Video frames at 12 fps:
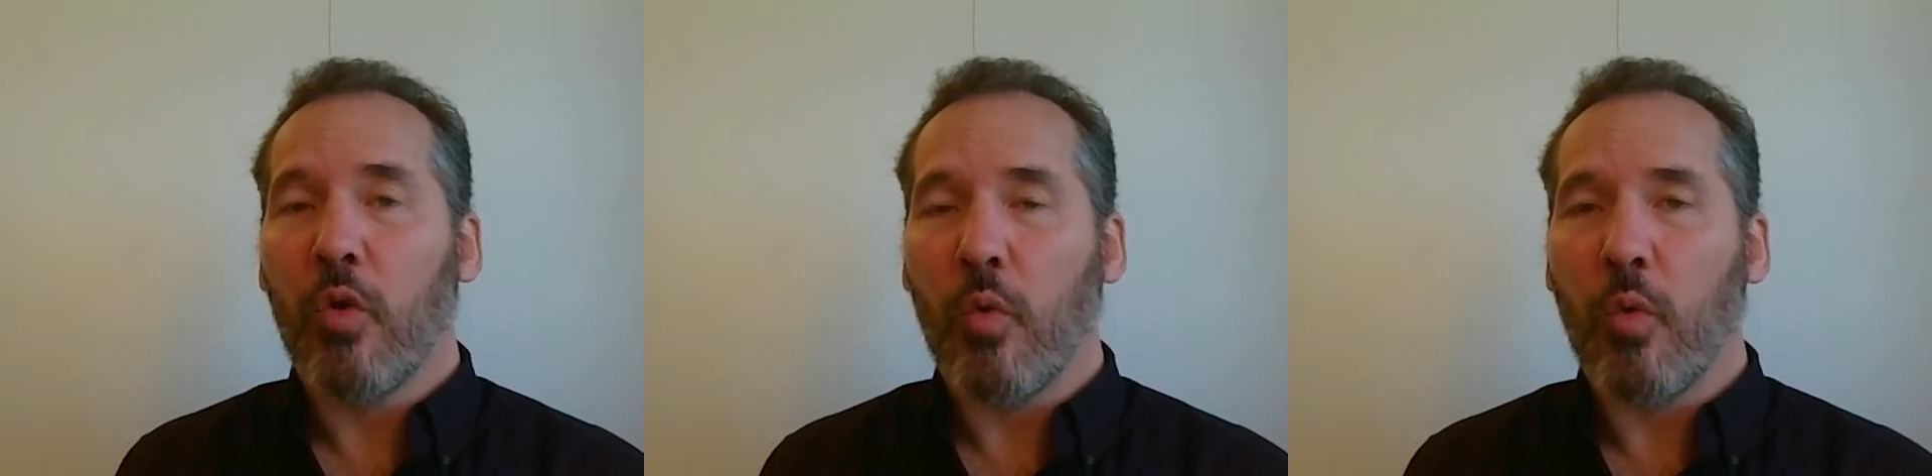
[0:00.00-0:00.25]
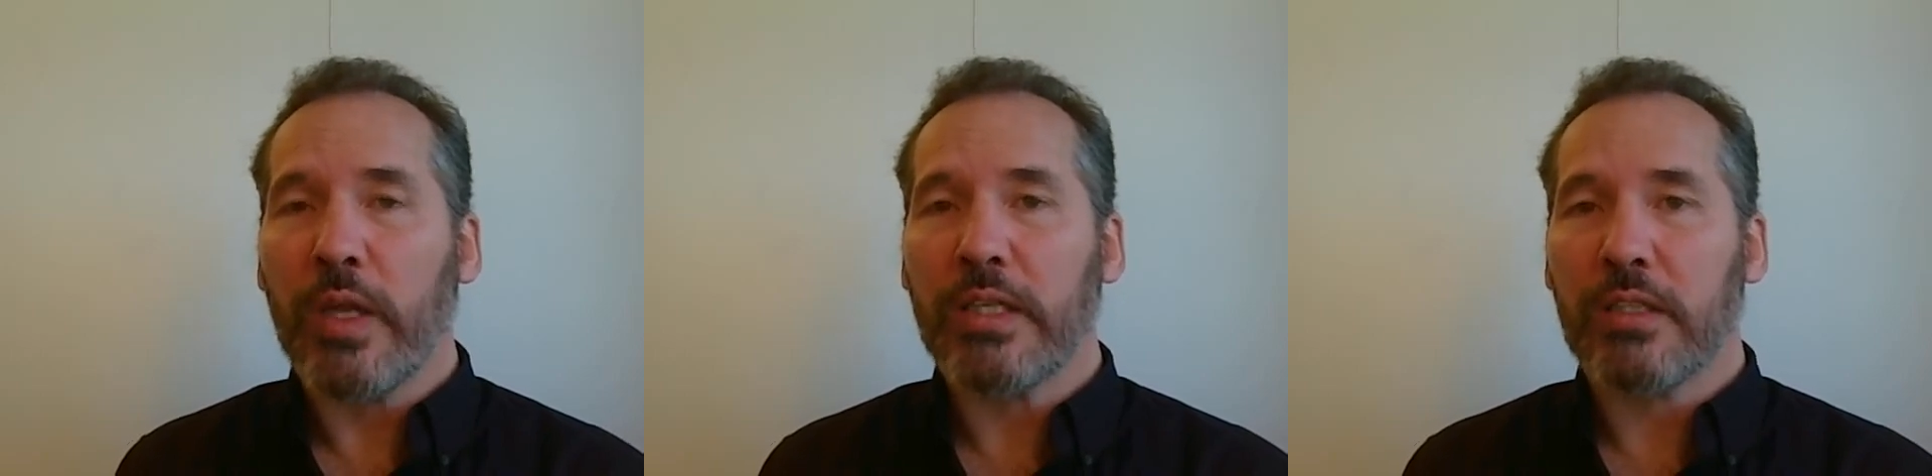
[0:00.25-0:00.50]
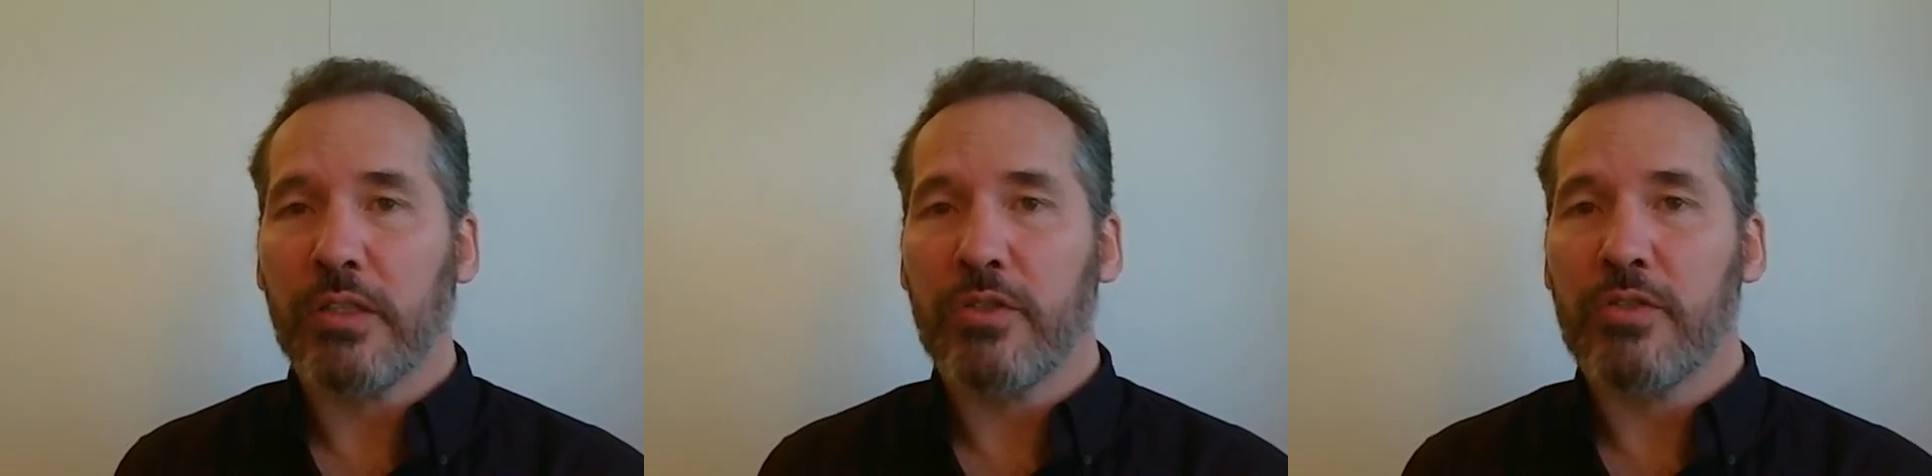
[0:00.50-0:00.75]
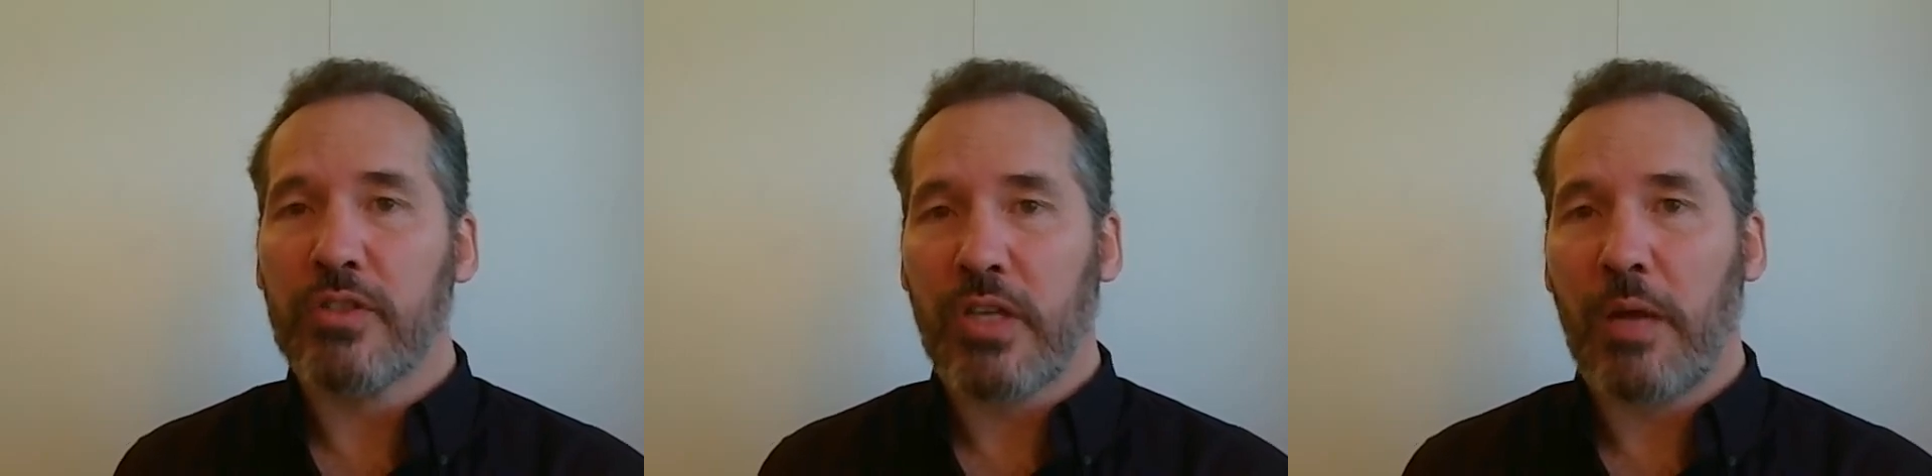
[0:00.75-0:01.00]

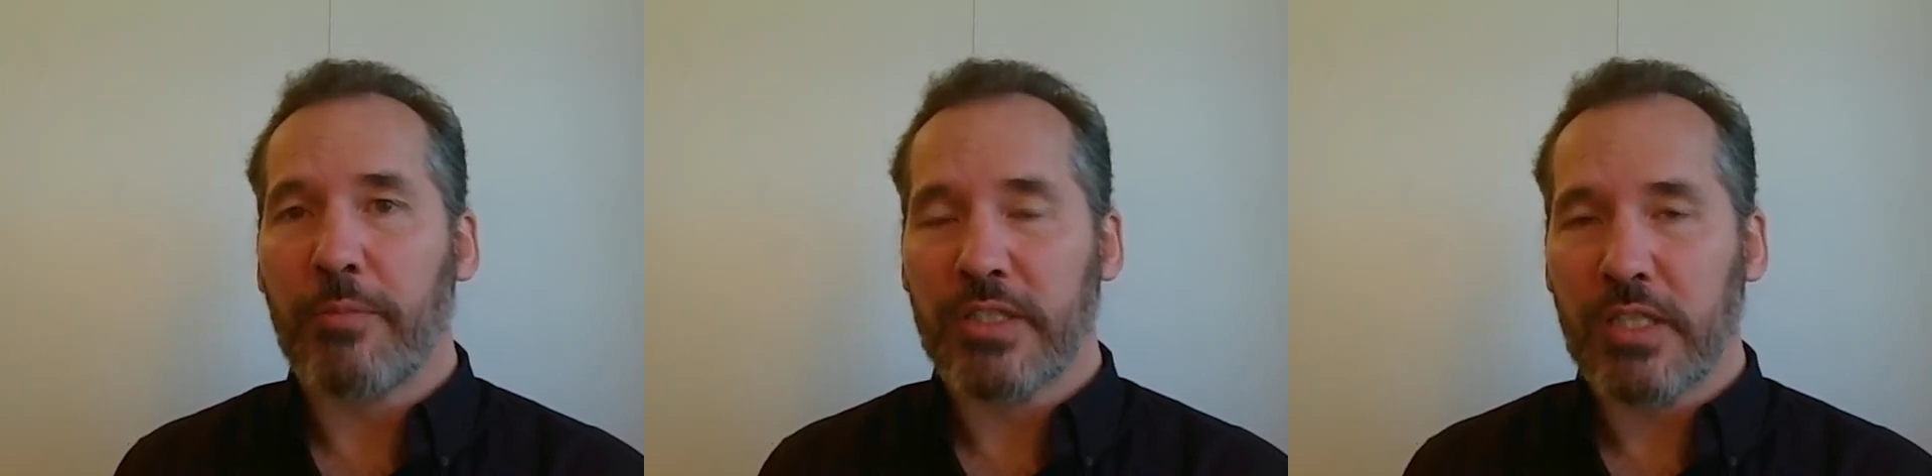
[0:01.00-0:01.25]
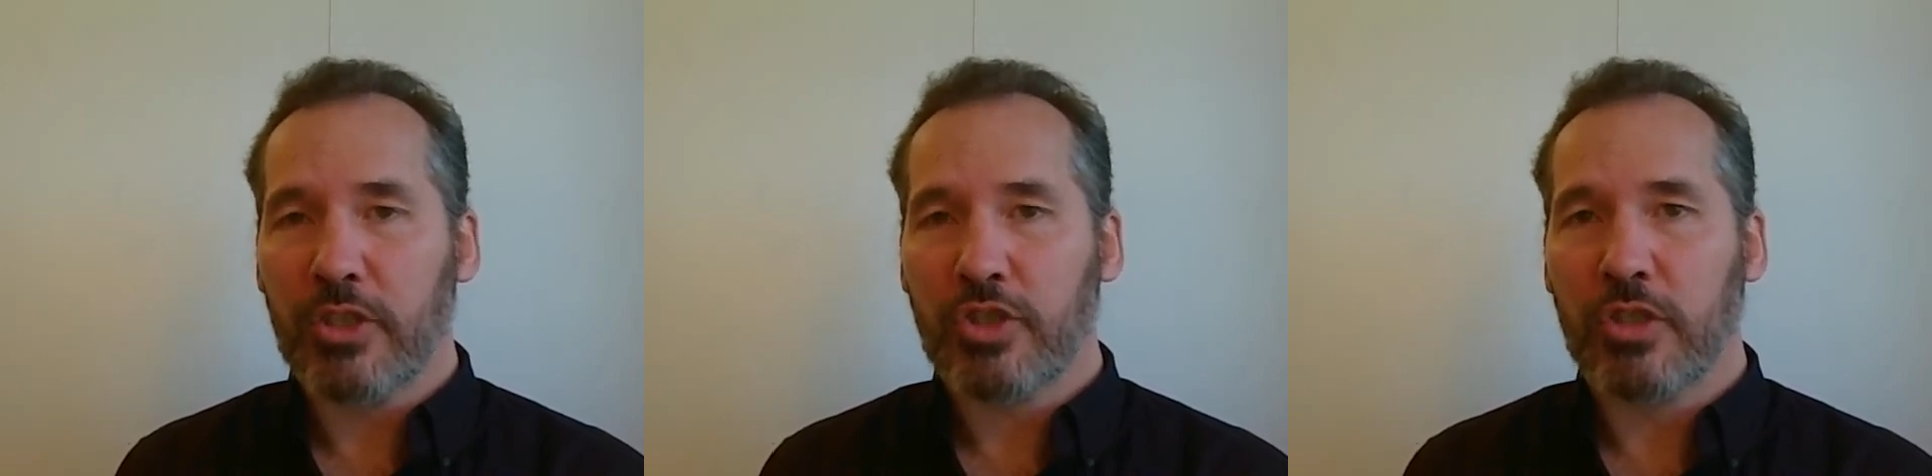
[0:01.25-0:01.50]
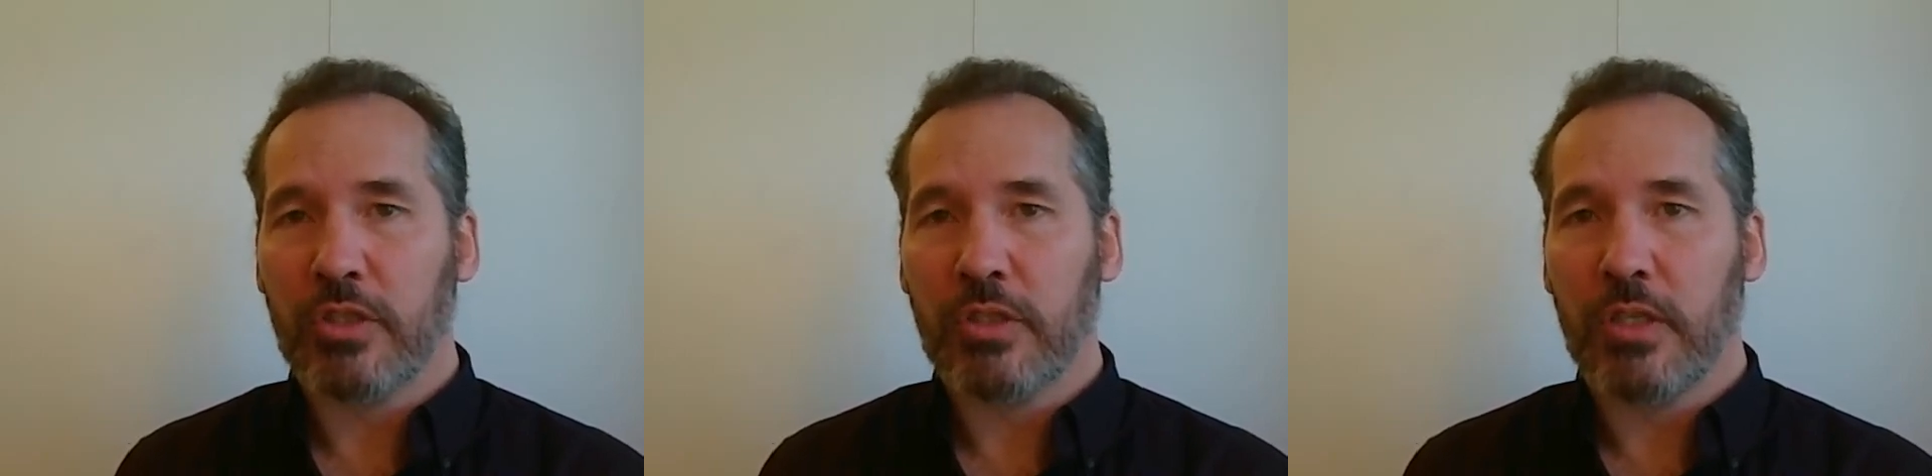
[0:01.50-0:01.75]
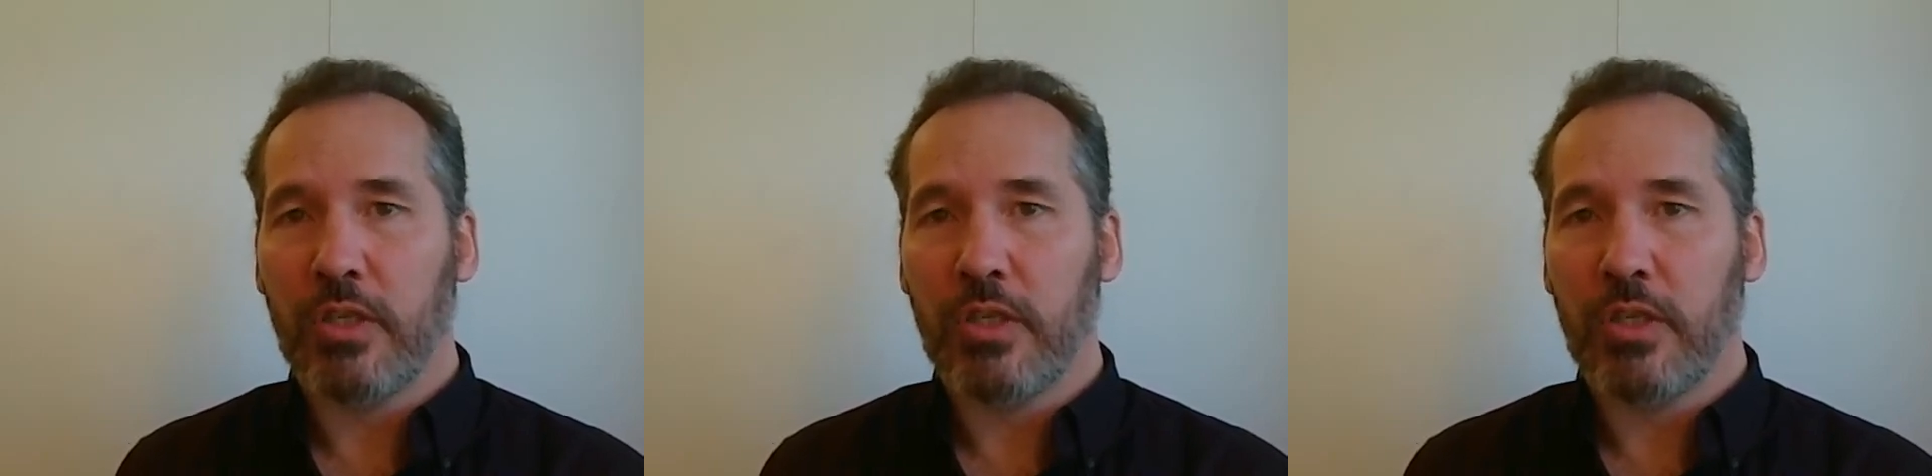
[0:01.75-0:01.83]
win-lose competition